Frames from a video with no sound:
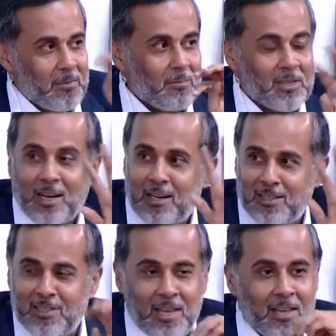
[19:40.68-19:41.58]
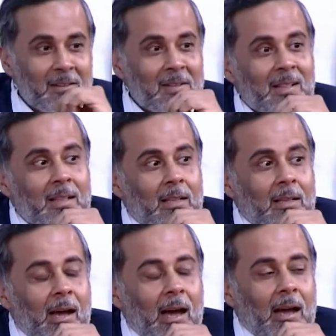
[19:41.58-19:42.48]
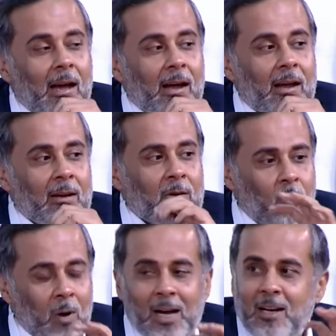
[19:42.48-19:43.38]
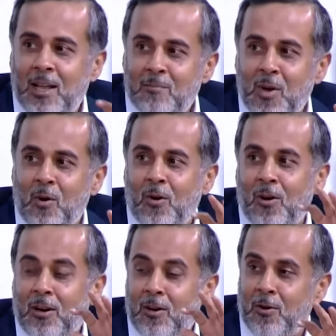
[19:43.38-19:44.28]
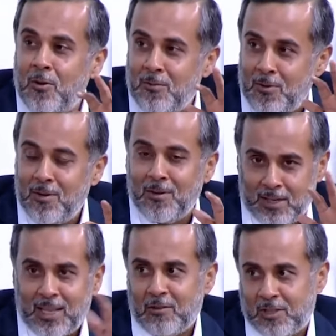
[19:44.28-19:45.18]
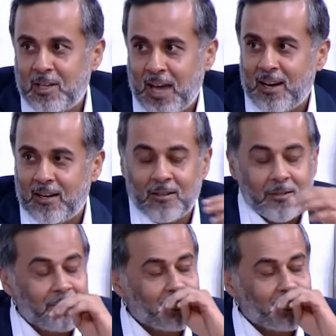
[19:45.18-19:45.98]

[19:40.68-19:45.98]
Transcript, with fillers: remembers that scene. Quiet, demure. That was the character,